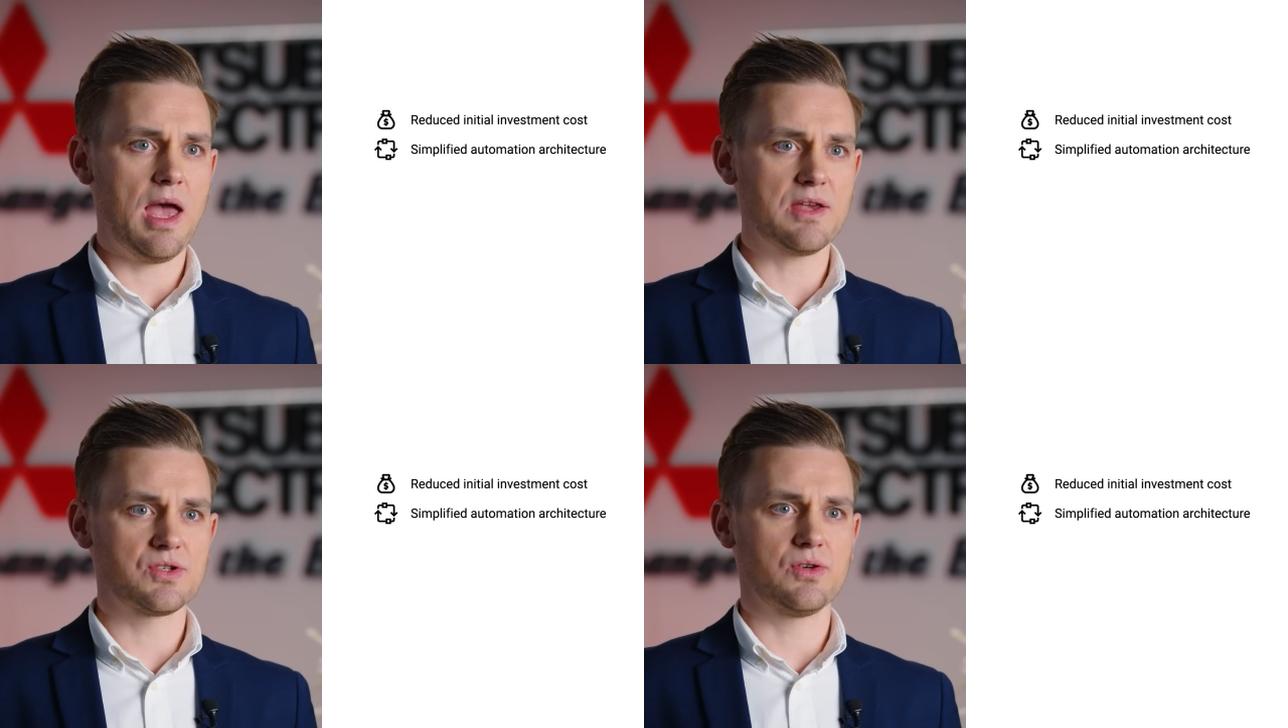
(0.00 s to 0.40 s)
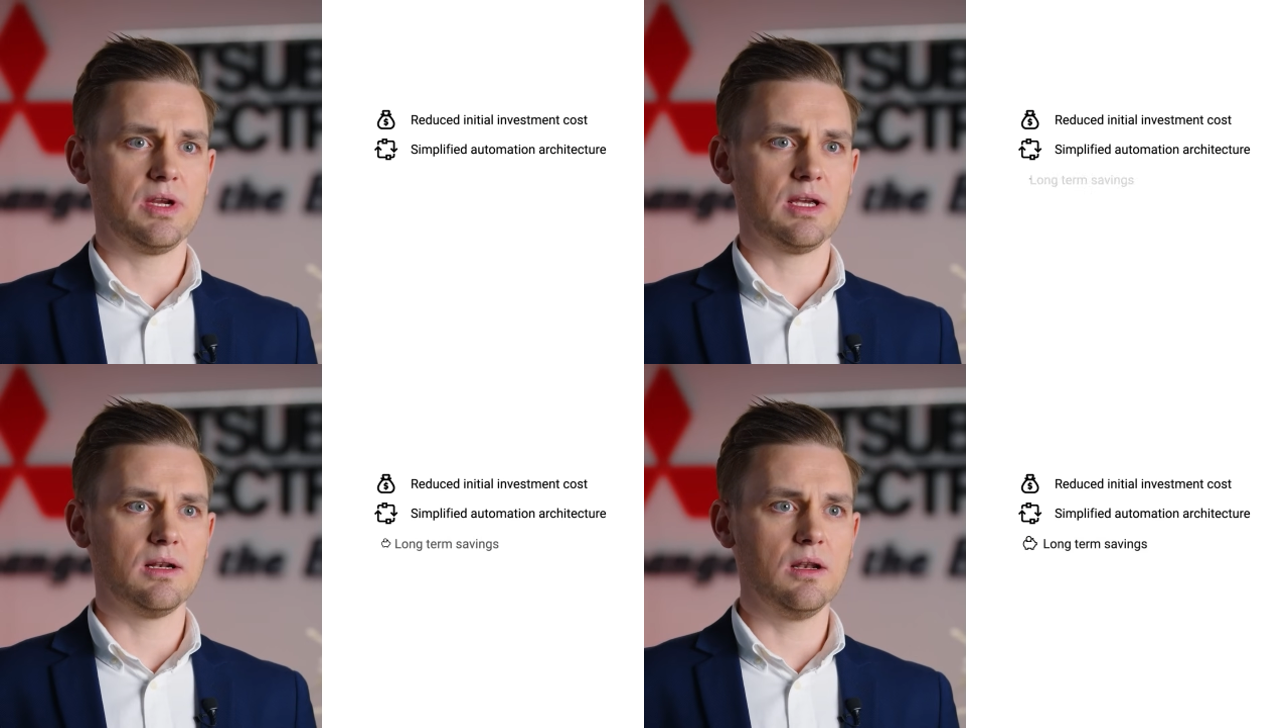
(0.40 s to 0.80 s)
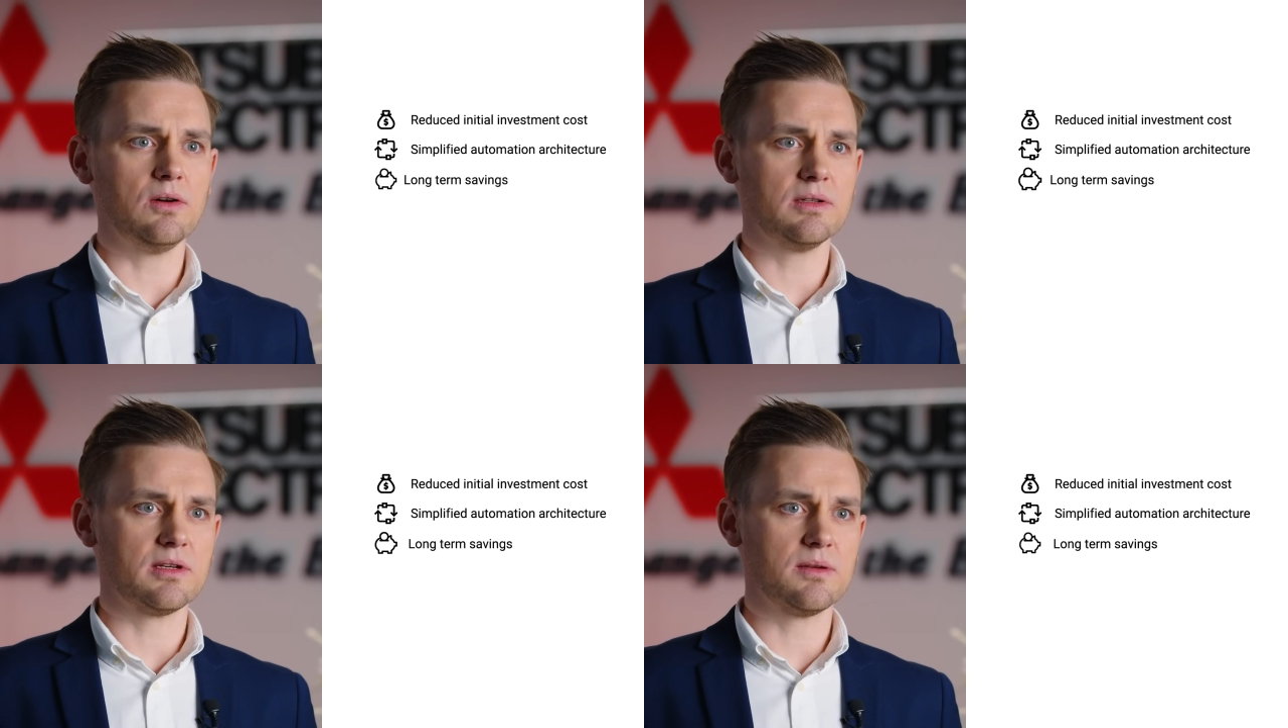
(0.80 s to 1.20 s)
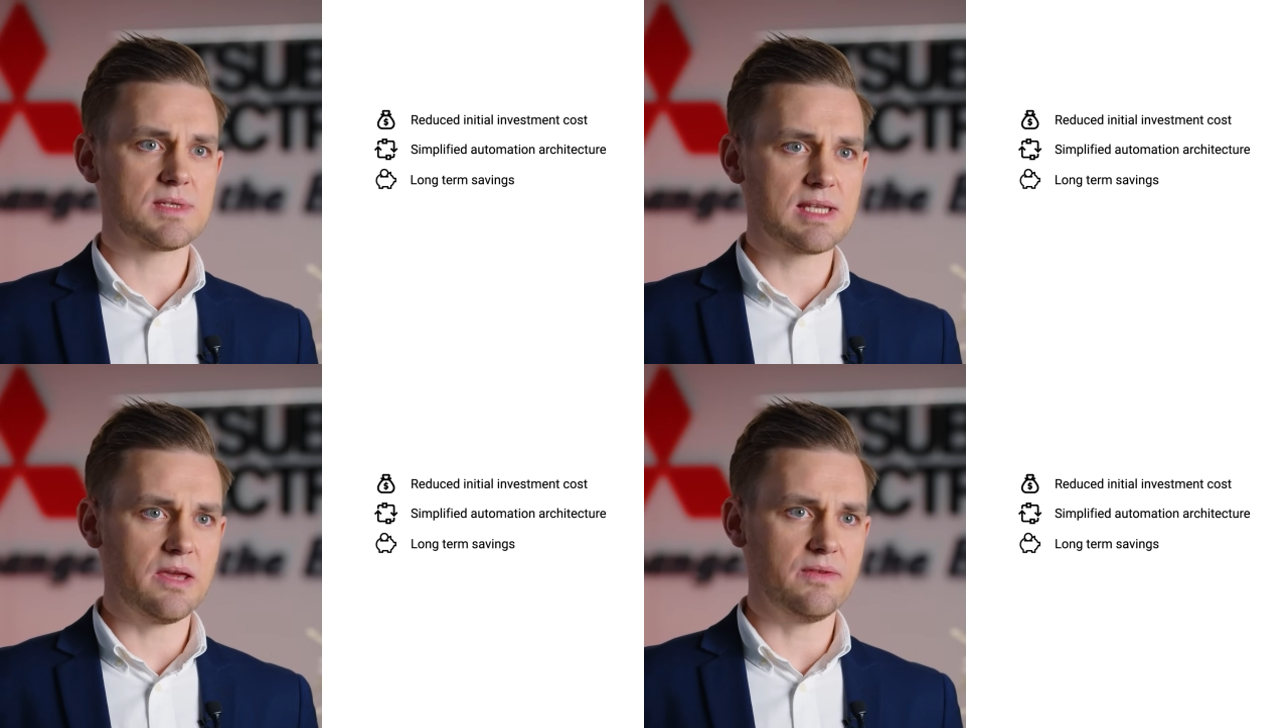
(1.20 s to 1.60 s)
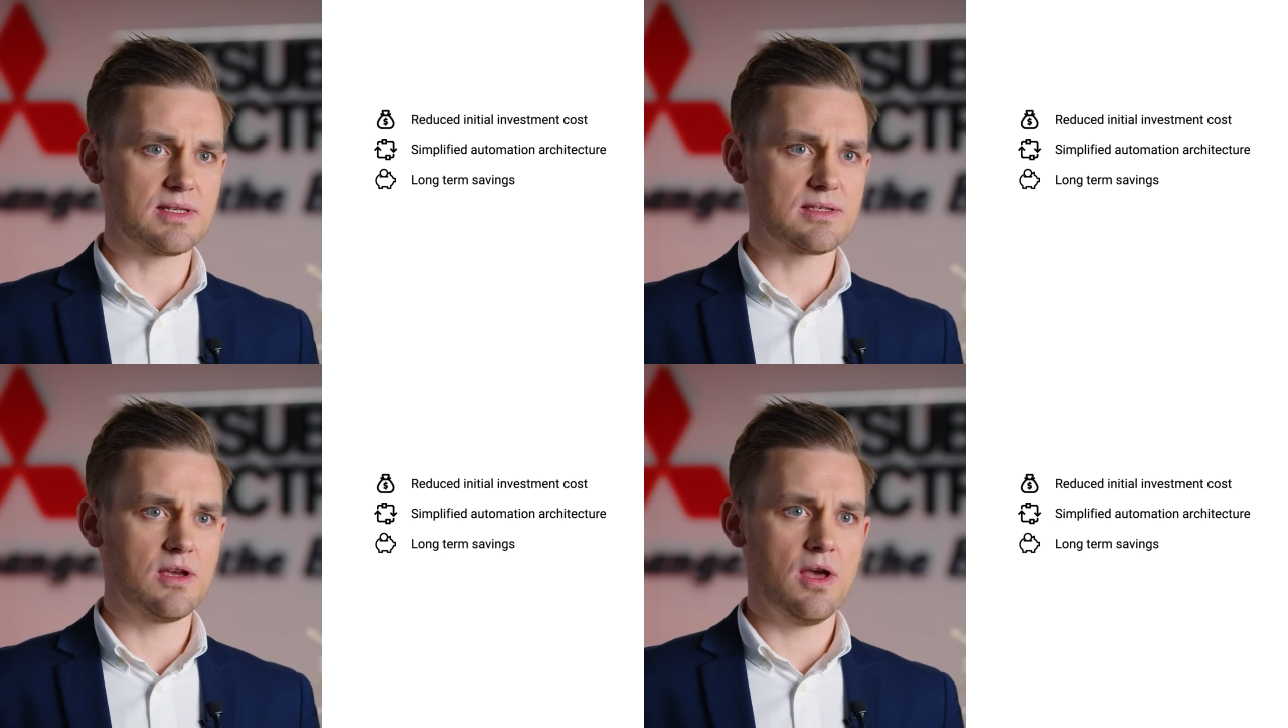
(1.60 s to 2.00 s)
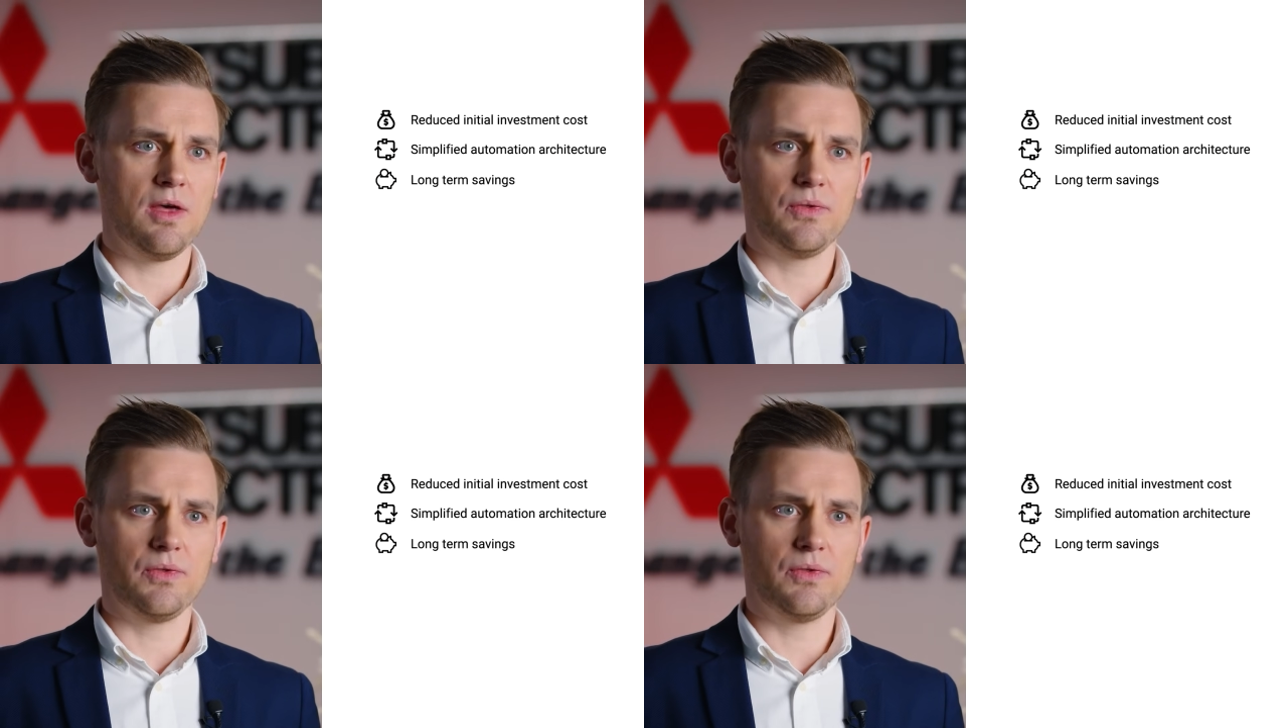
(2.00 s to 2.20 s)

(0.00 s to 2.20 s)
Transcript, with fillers: ensuring long-term savings